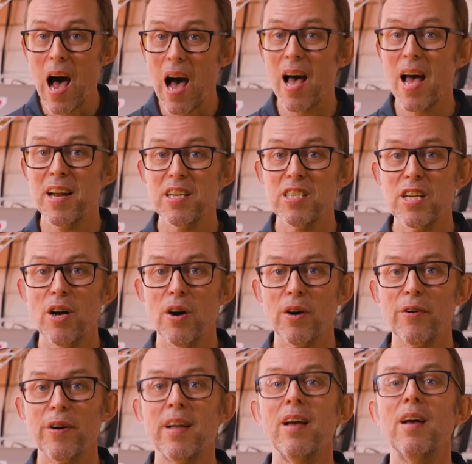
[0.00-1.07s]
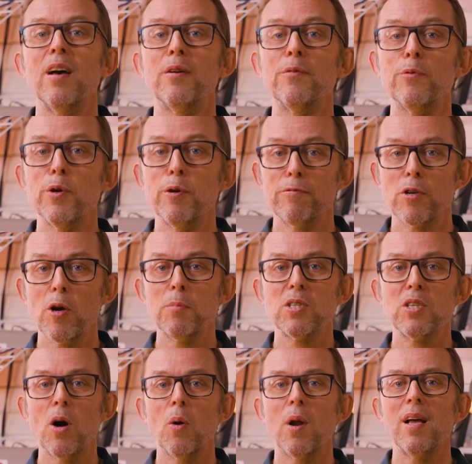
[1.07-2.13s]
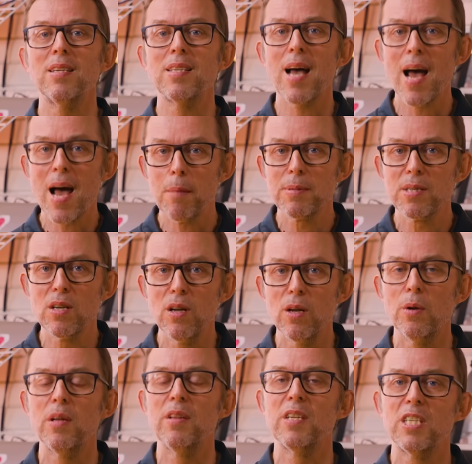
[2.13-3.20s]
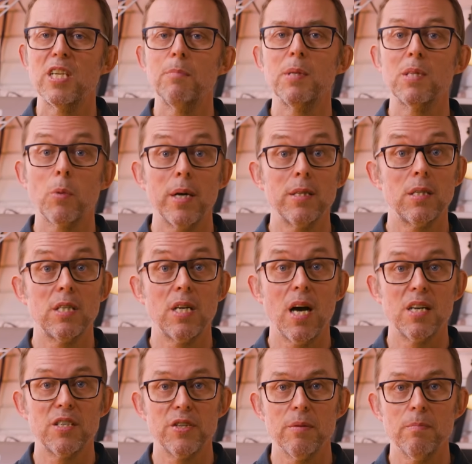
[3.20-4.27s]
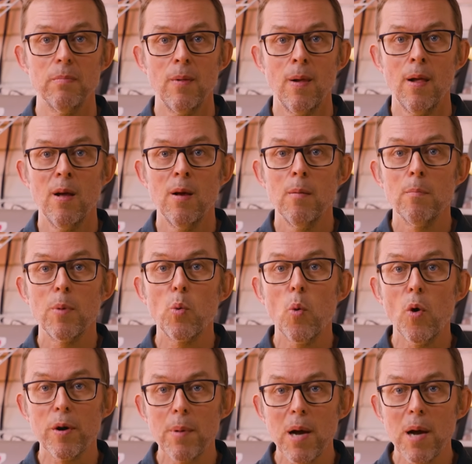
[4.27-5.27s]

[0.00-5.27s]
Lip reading: are energy hungry, and rooftop solar is absolutely the cheapest way to charge them. But what